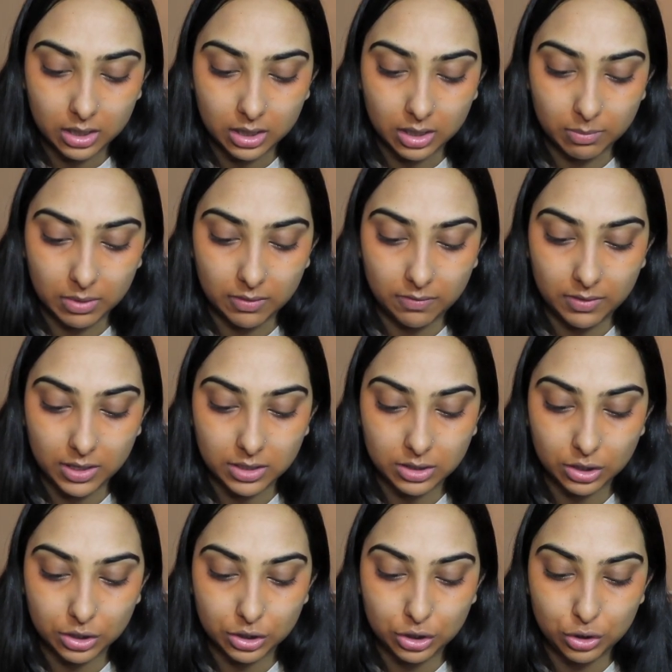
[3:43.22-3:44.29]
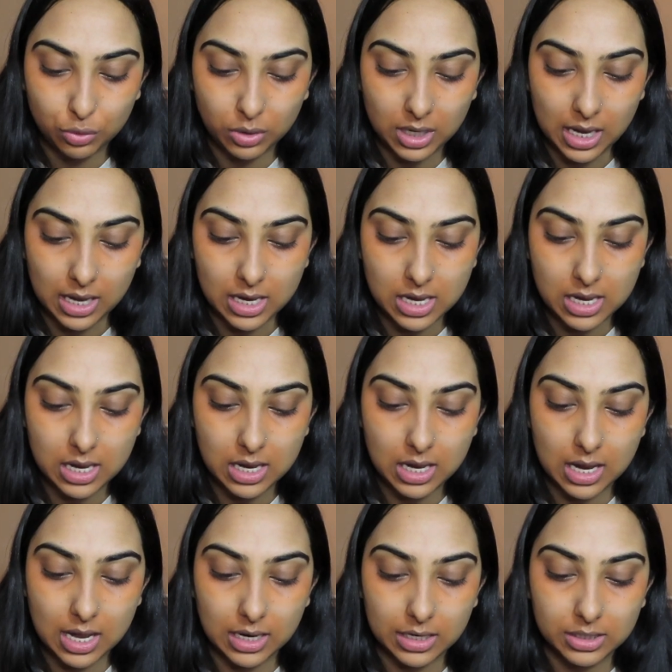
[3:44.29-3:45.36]
then my face looks too
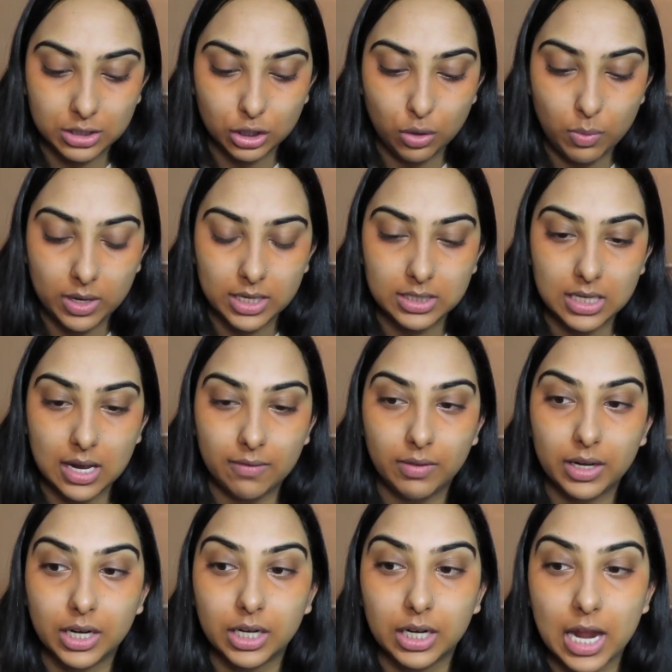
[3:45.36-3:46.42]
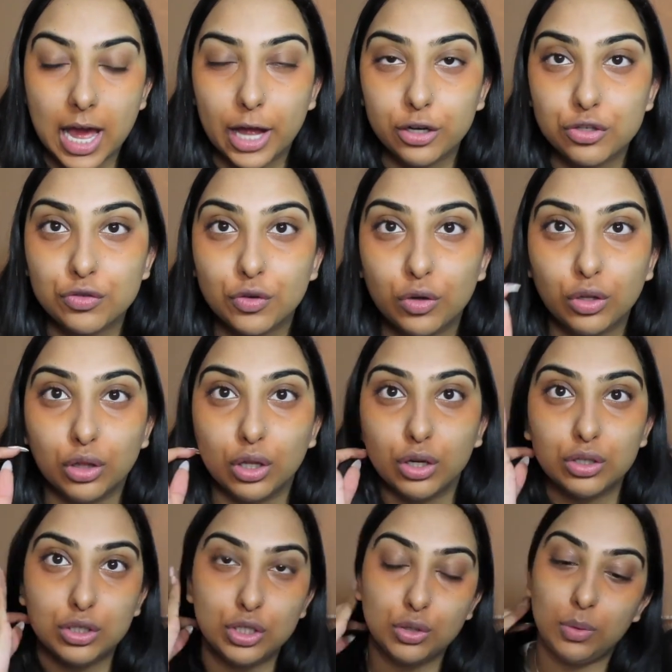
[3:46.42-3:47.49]
cakey and I still wanted to have like a natural
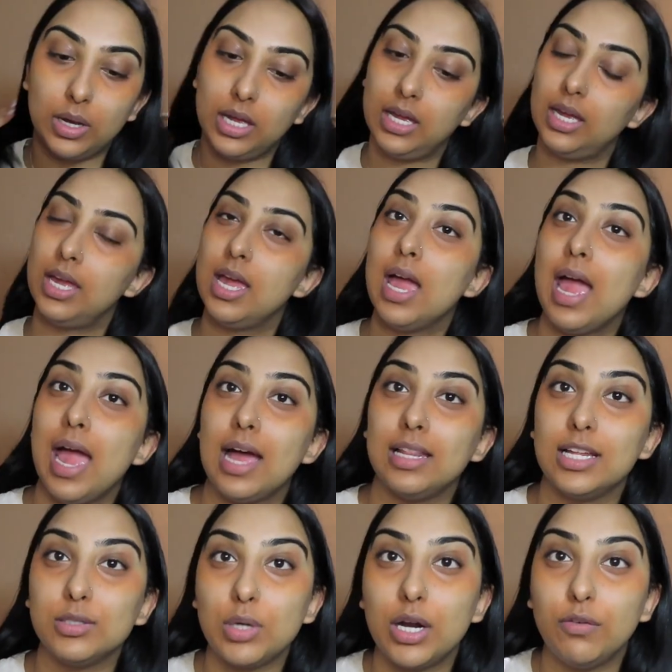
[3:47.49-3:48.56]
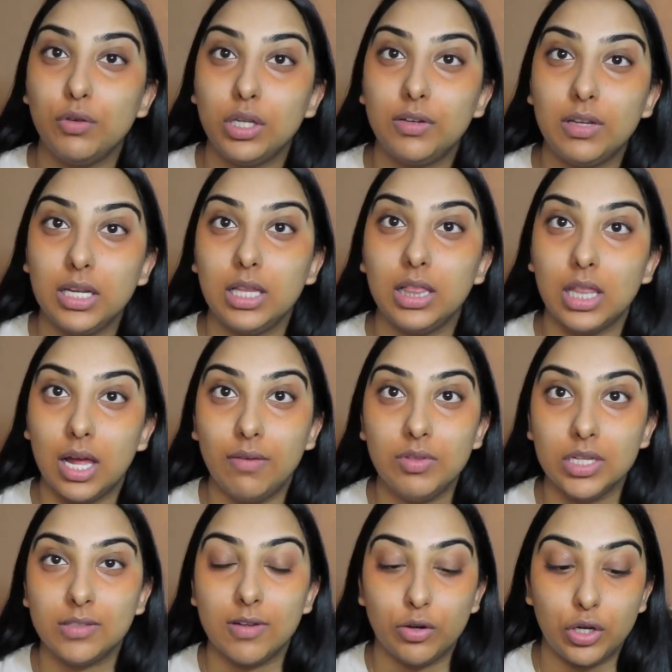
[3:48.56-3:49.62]
look to it and that's why I really really love
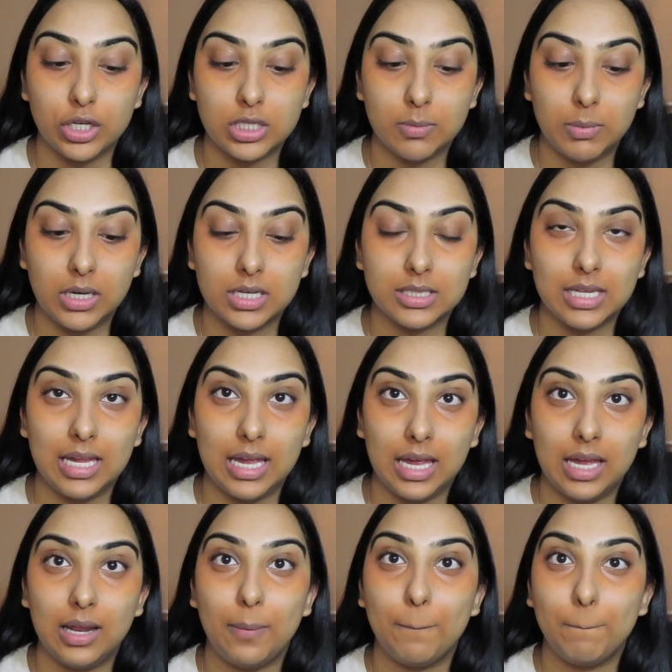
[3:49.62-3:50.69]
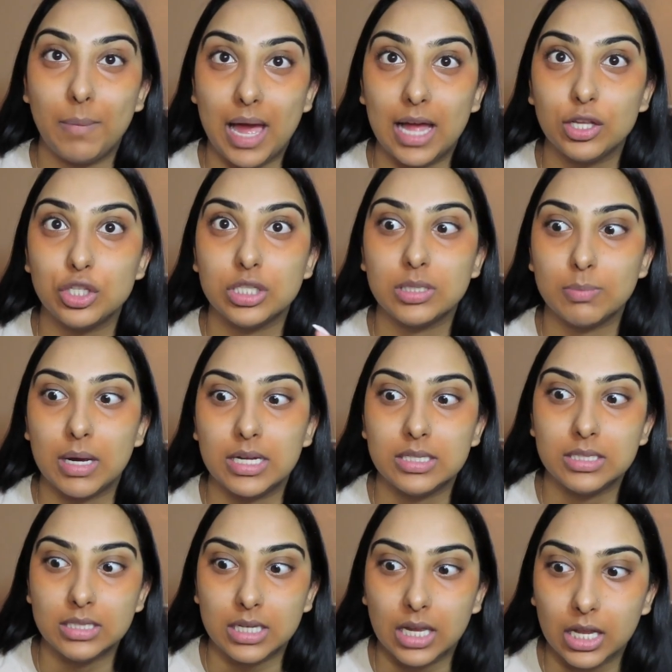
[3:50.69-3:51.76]
this foundation because it matches my
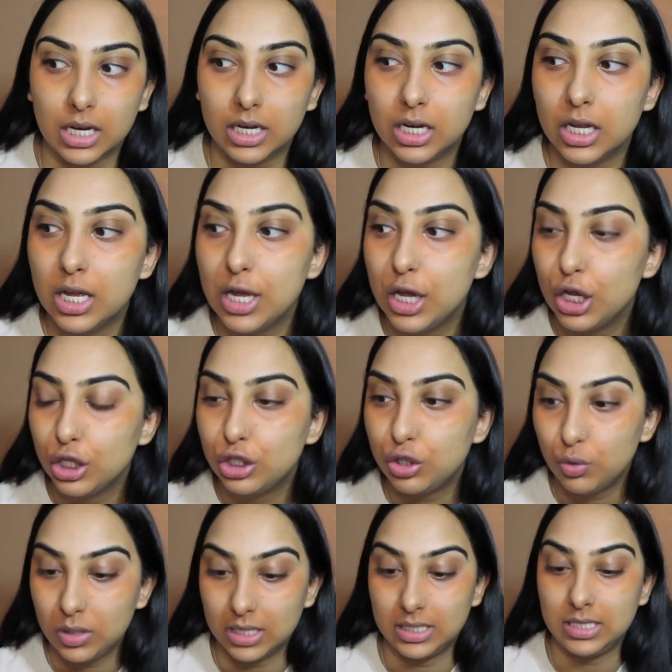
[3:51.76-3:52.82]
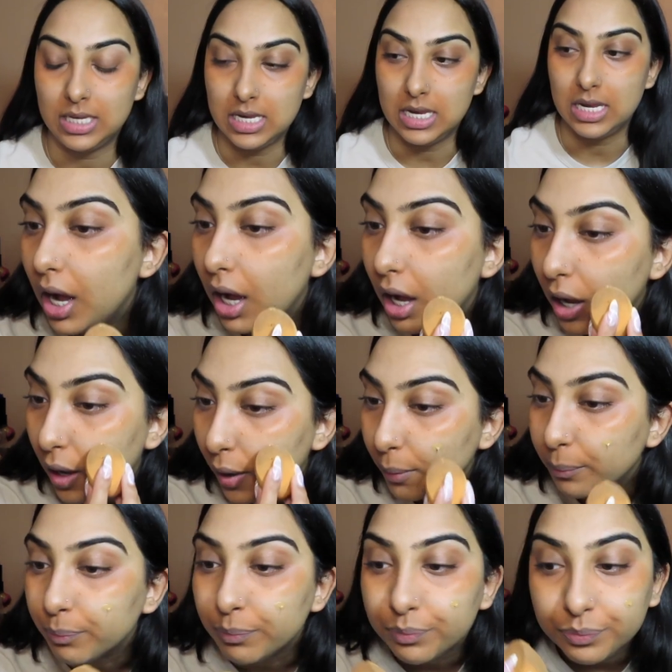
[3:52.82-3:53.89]
skin to the T
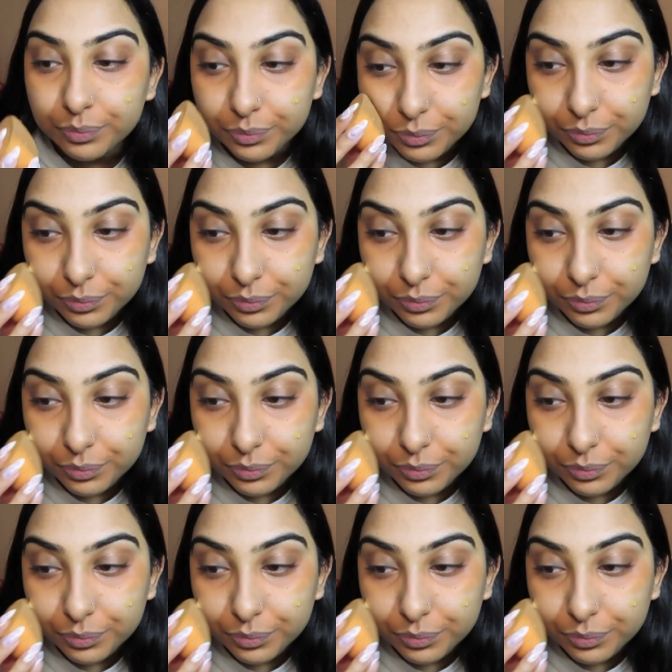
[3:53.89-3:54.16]
um